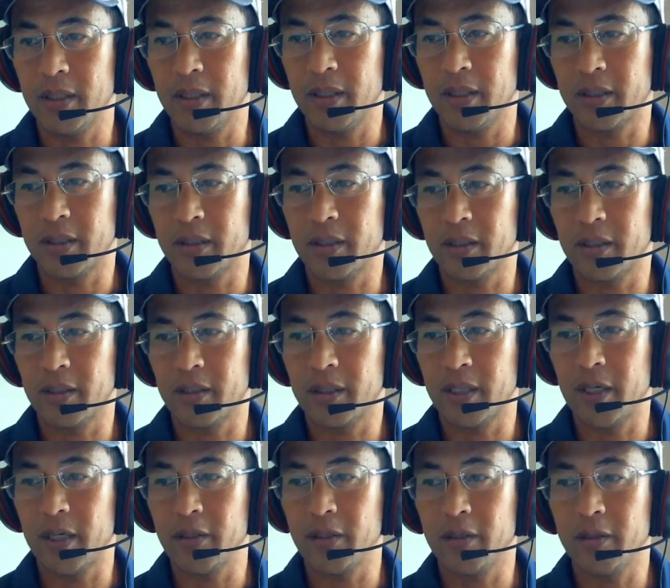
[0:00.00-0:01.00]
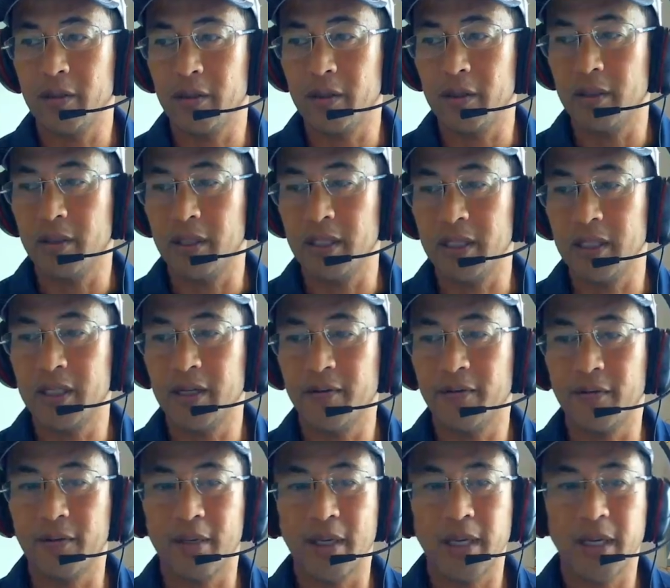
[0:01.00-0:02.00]
it's going to tell you these
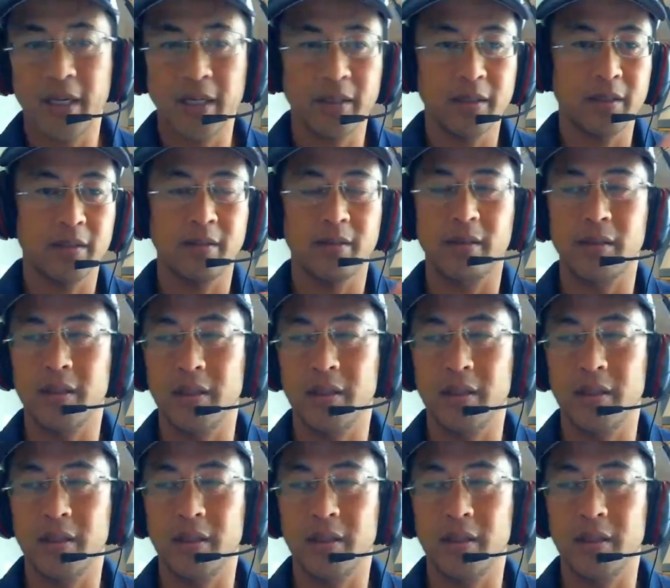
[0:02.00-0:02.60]
different things.